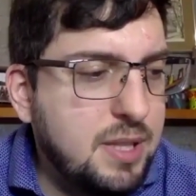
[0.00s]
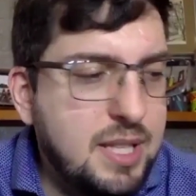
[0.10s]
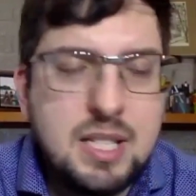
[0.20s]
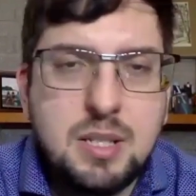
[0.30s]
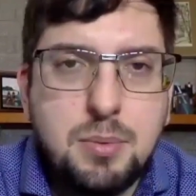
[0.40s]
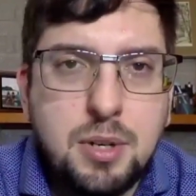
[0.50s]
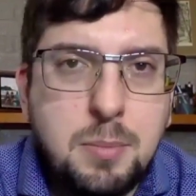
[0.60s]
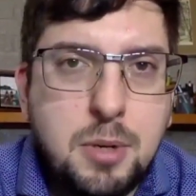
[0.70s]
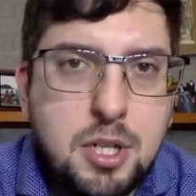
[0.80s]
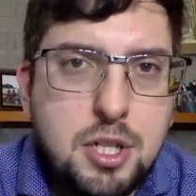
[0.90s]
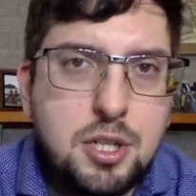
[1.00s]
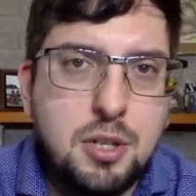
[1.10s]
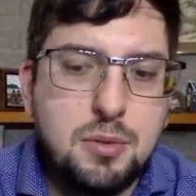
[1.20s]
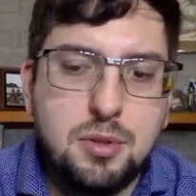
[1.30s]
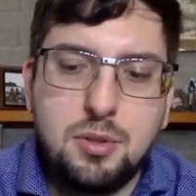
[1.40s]
that's pretty much
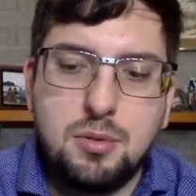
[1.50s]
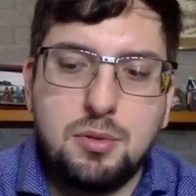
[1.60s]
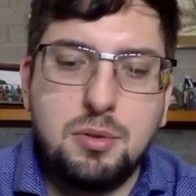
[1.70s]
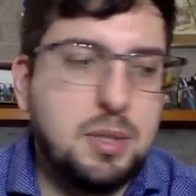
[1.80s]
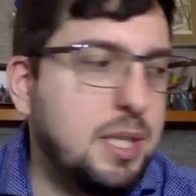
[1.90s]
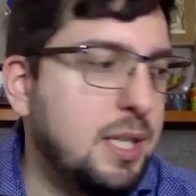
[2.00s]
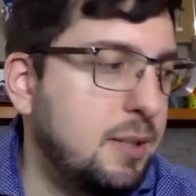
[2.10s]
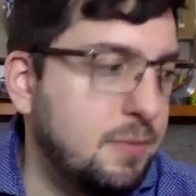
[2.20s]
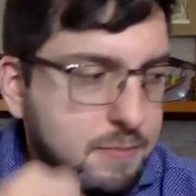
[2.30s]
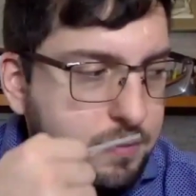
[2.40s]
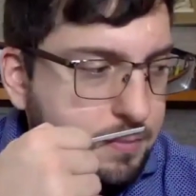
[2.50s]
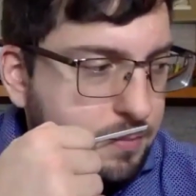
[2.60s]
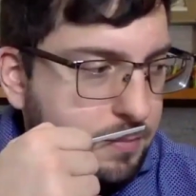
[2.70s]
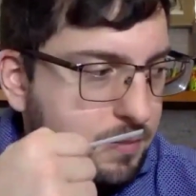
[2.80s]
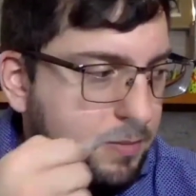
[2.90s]
those 3
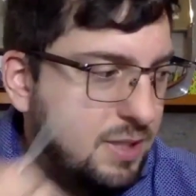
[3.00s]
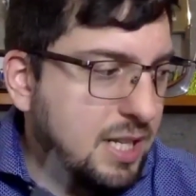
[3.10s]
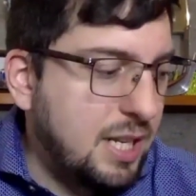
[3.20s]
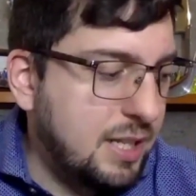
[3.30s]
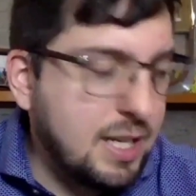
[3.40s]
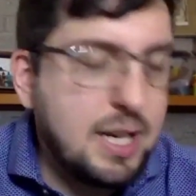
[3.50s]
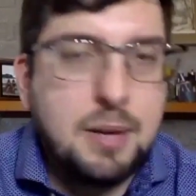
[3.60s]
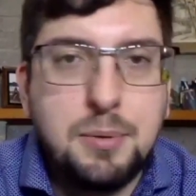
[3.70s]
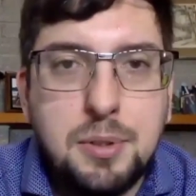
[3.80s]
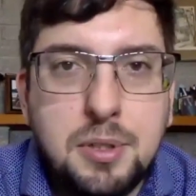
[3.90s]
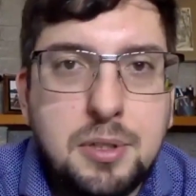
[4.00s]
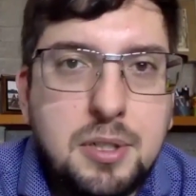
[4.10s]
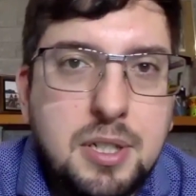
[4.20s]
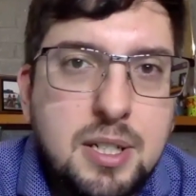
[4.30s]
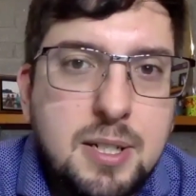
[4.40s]
things that I
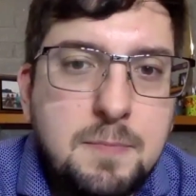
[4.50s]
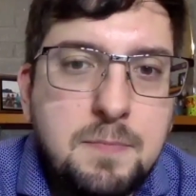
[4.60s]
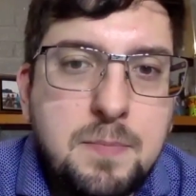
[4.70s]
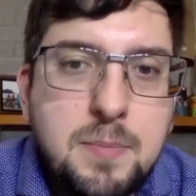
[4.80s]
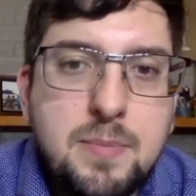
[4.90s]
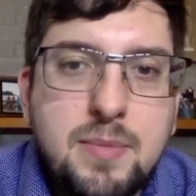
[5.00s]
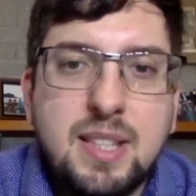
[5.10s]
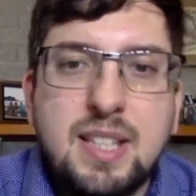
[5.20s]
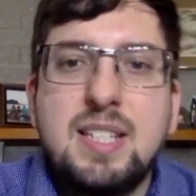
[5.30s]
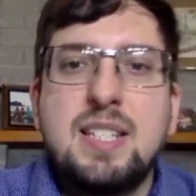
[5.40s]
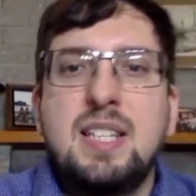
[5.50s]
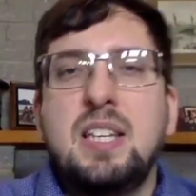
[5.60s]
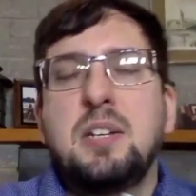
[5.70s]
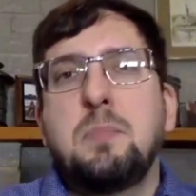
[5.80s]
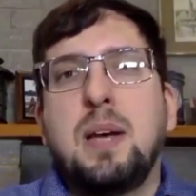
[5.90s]
would
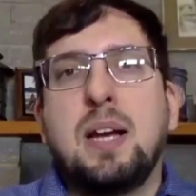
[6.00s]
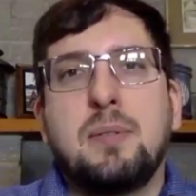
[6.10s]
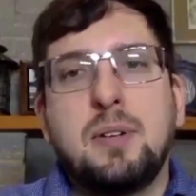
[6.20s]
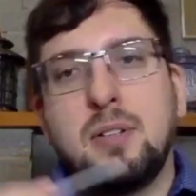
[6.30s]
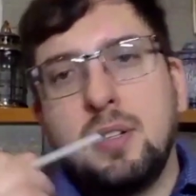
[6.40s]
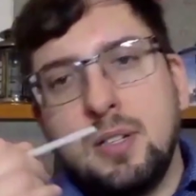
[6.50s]
see in the background.